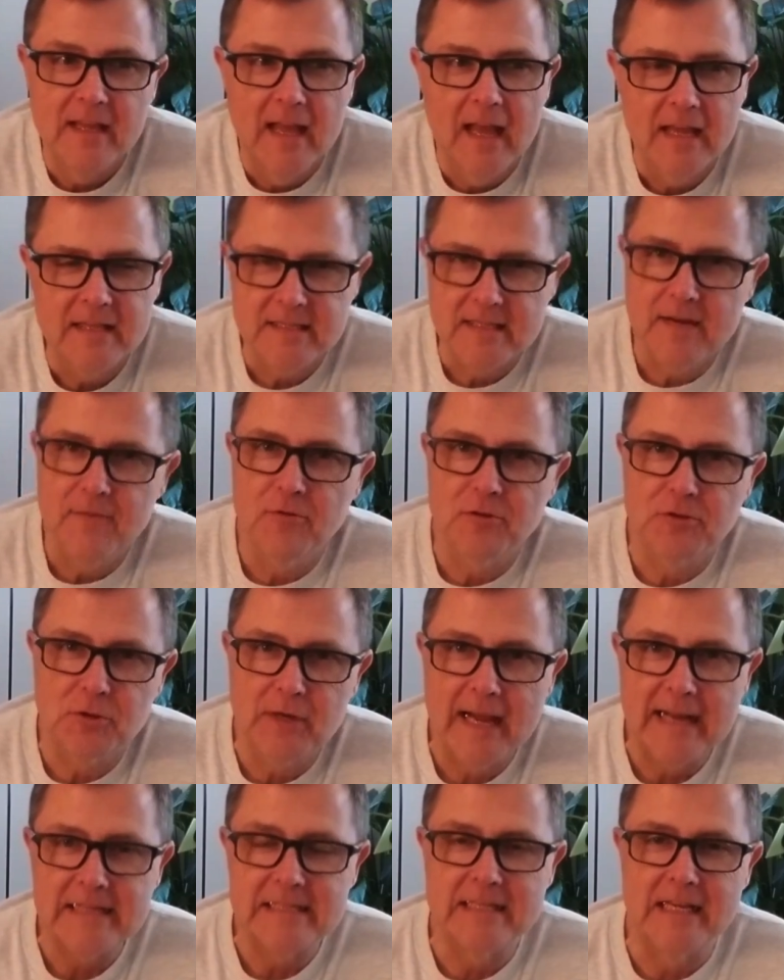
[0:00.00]
several
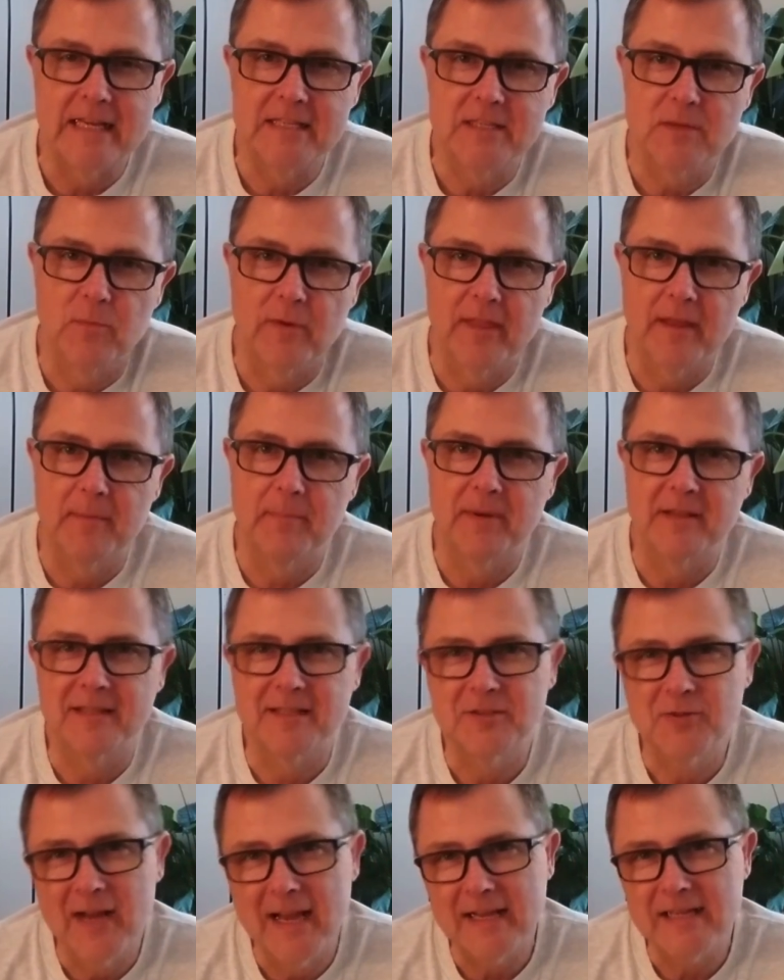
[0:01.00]
track sets with it, but the
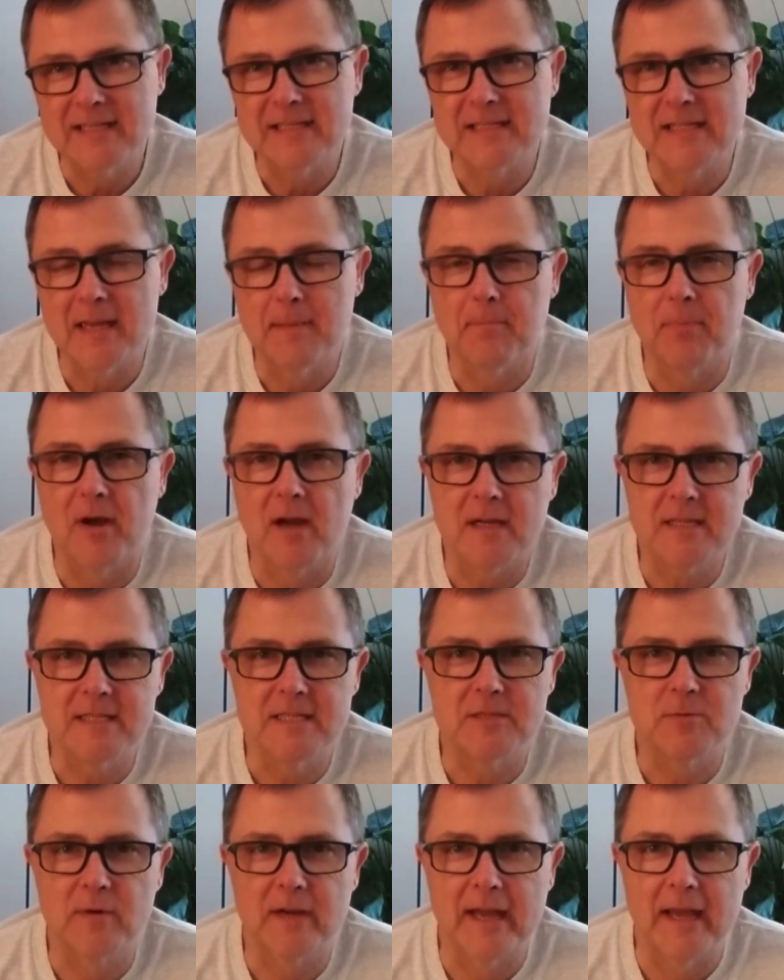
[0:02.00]
track set
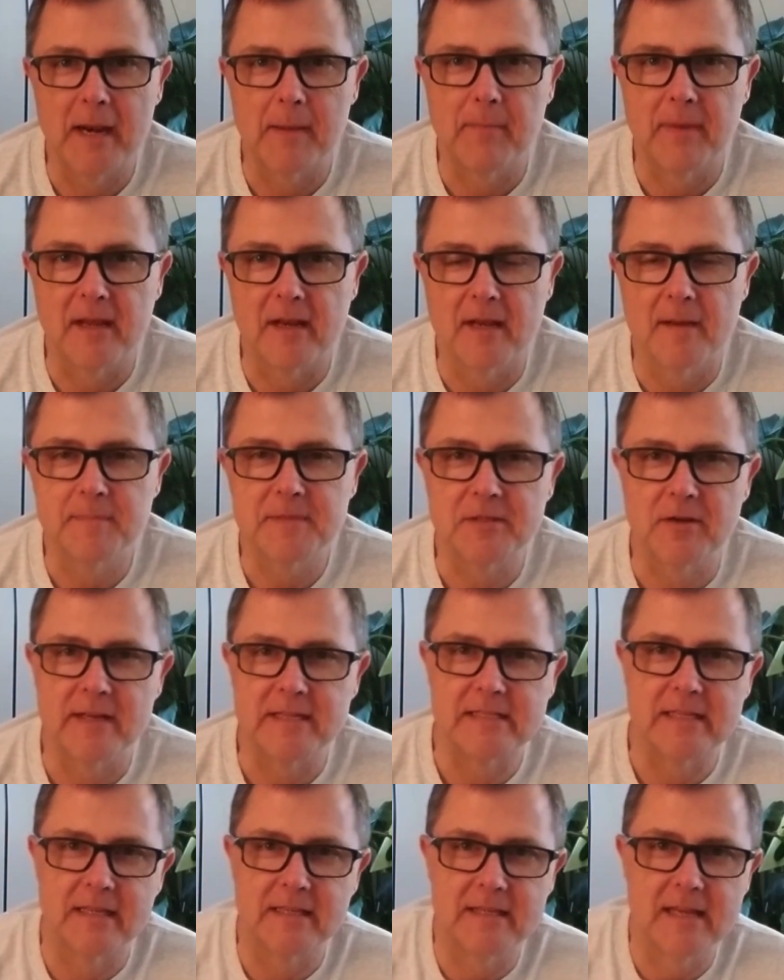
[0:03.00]
boxes were kind of beat up, so I
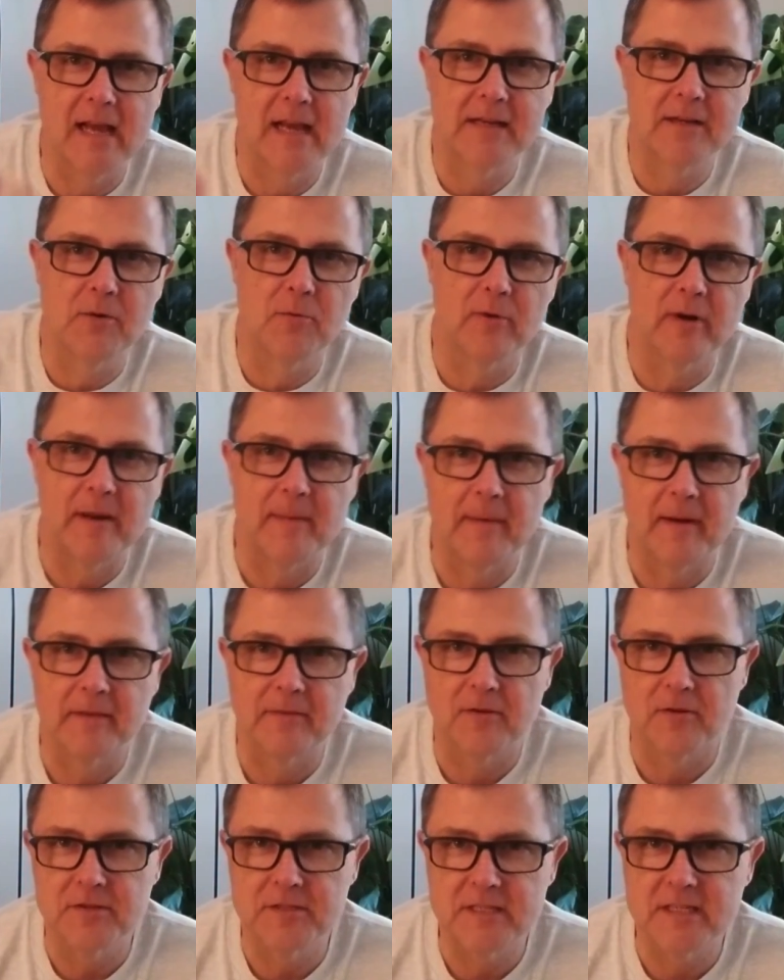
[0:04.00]
said, no, don't worry about
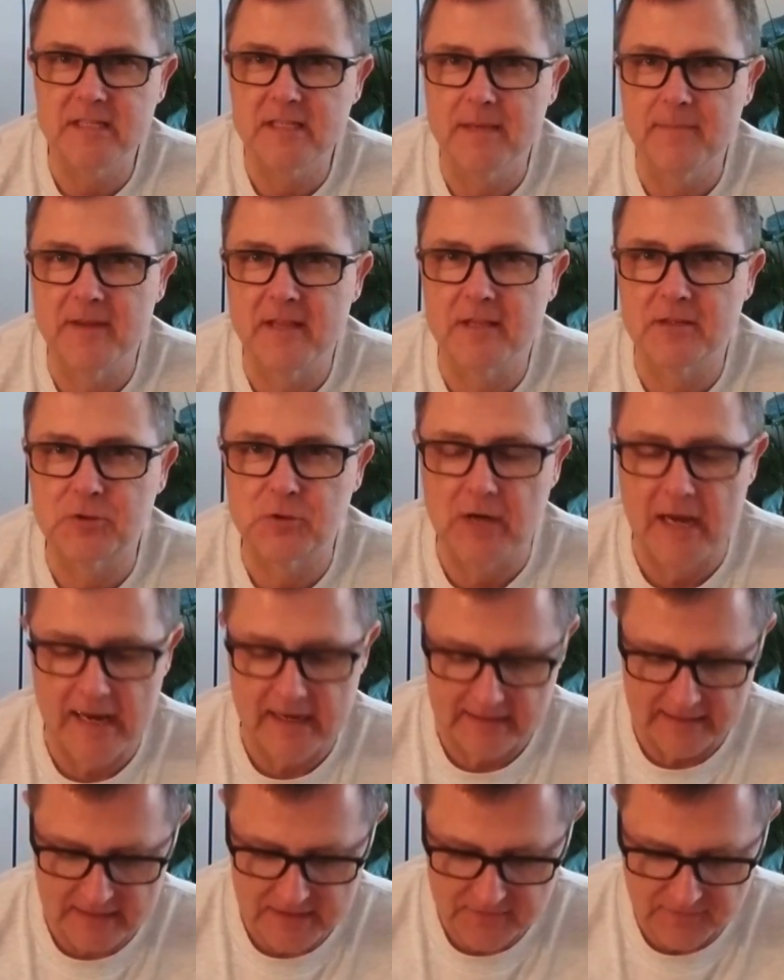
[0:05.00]
those, just send me the
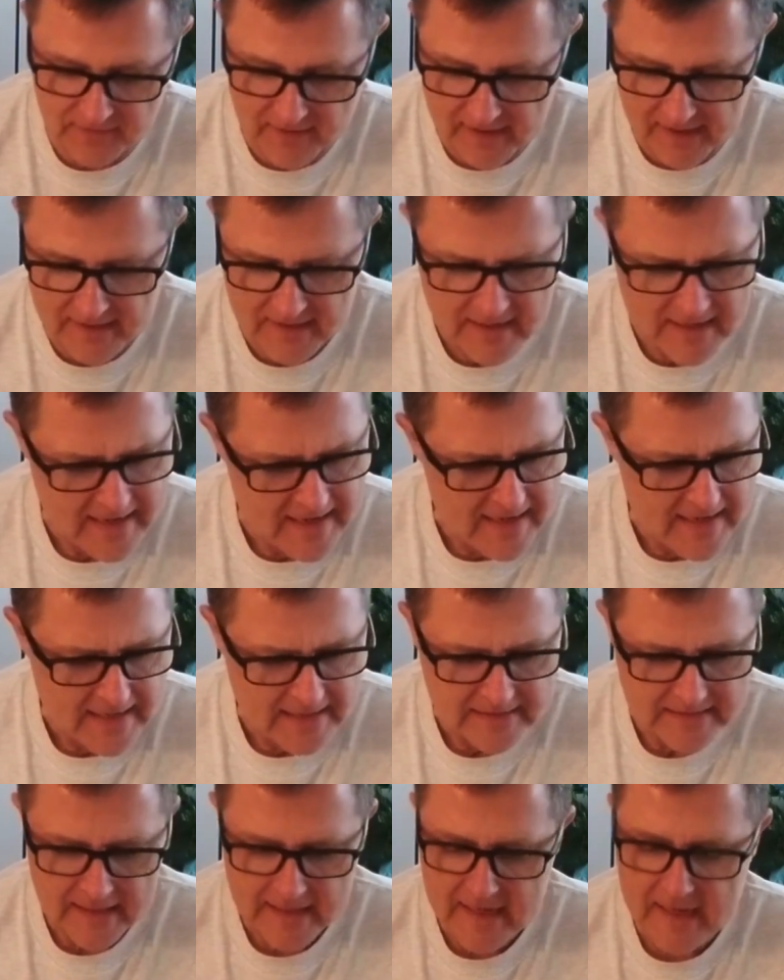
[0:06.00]
track, that's fine.
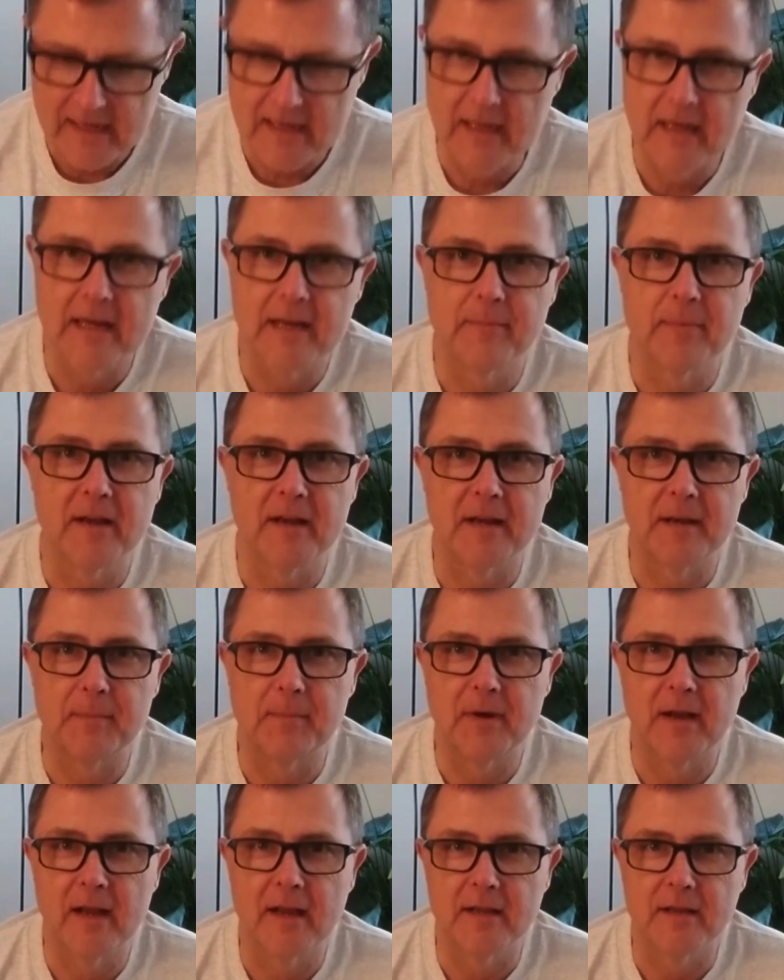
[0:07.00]
So I can't get anybody to
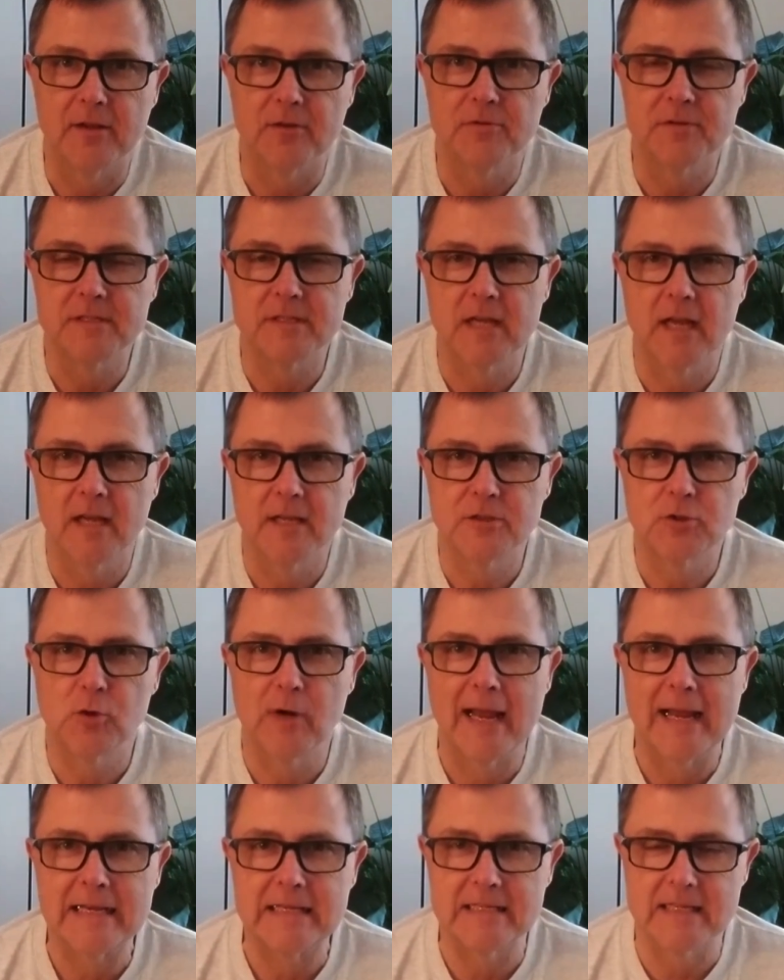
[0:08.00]
buy used
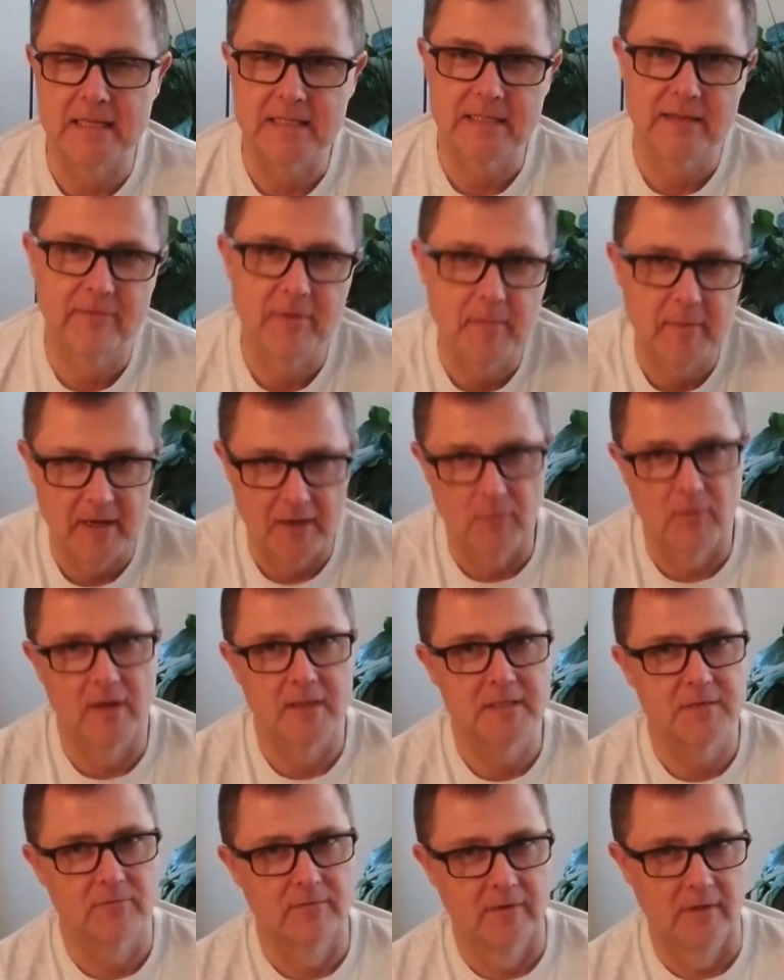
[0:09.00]
track sets. Everybody
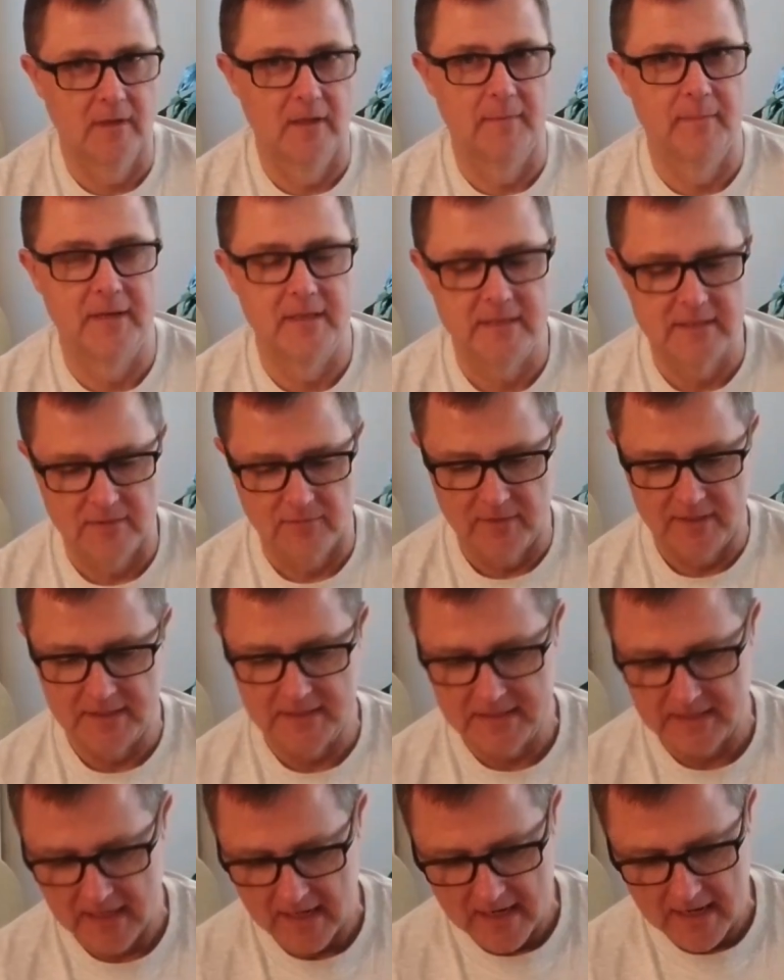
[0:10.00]
wants really minty
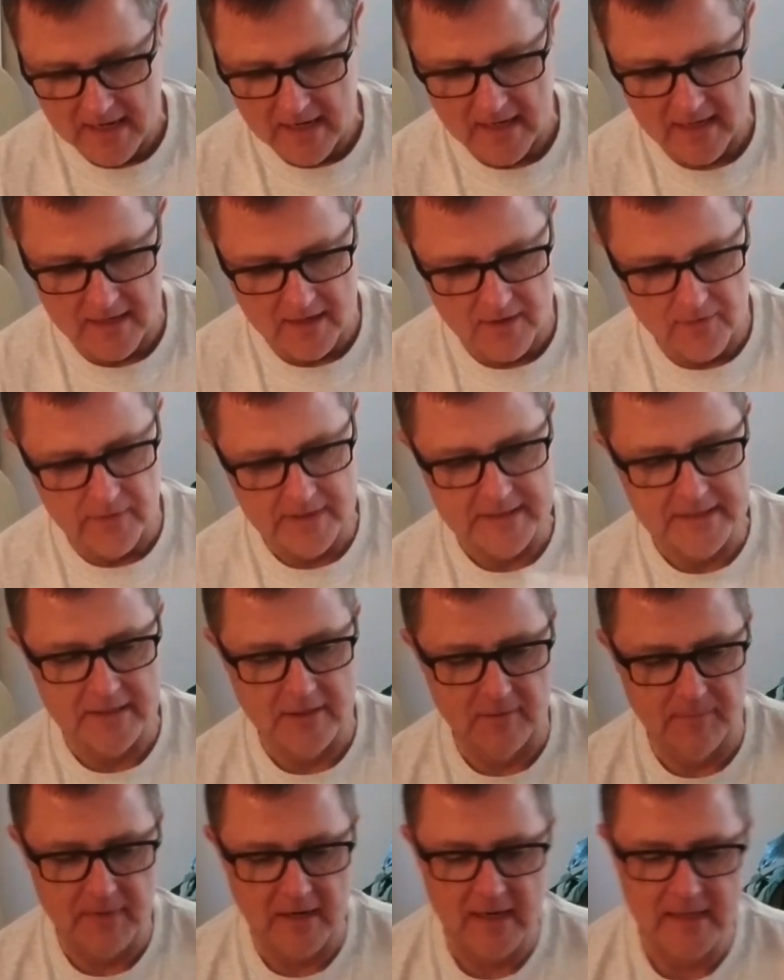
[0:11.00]
ones in new and
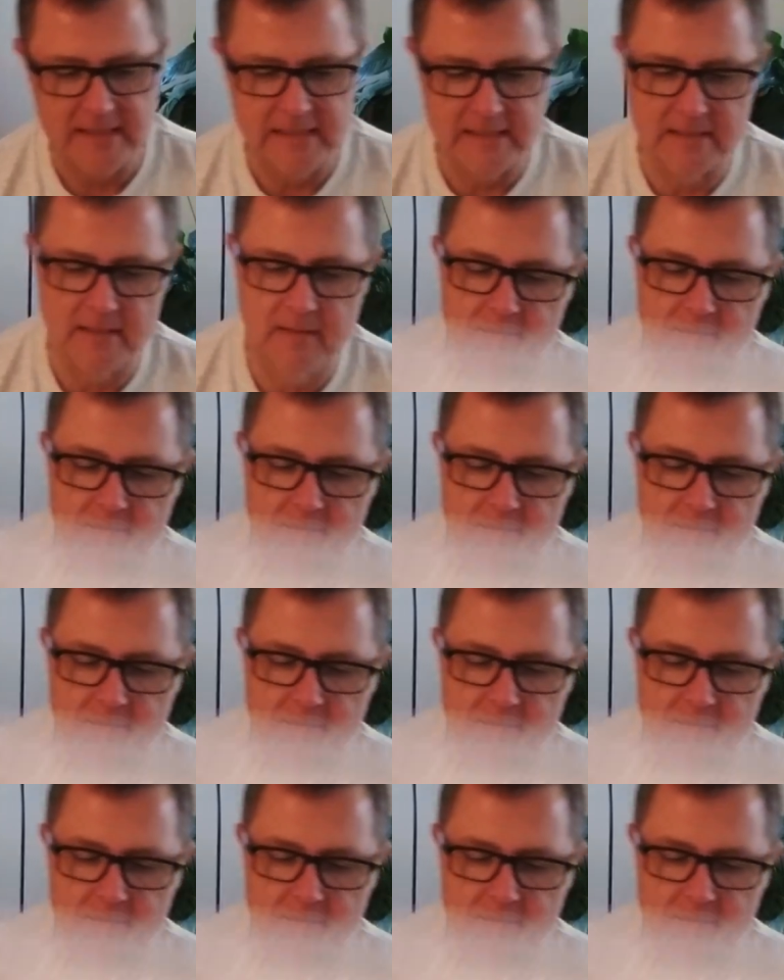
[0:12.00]
sealed boxes.